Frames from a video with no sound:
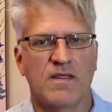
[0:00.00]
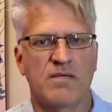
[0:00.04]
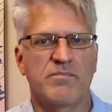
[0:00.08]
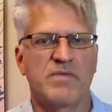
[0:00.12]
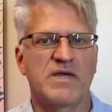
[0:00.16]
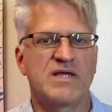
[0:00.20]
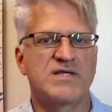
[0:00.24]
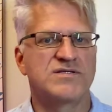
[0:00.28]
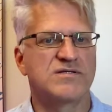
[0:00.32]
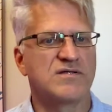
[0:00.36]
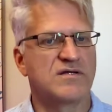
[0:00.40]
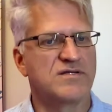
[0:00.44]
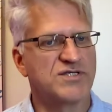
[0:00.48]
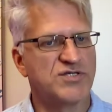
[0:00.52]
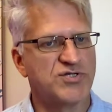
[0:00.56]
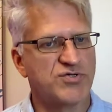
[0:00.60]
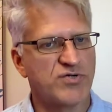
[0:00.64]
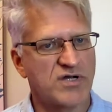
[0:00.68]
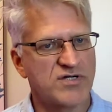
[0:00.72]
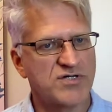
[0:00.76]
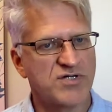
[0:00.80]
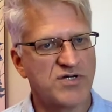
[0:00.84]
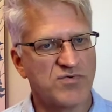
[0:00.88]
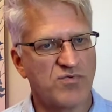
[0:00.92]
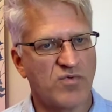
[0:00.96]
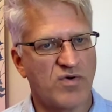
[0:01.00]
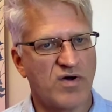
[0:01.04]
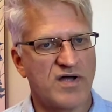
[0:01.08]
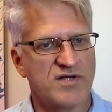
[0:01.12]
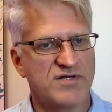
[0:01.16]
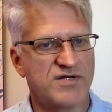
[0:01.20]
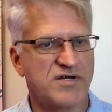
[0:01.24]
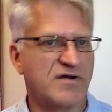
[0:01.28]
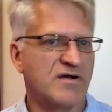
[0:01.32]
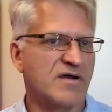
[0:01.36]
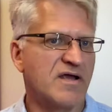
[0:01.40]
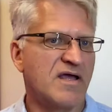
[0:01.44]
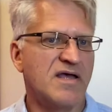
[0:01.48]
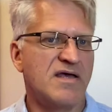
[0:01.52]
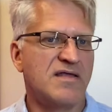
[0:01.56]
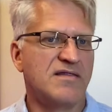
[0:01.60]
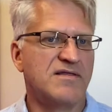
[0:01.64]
based on structured water,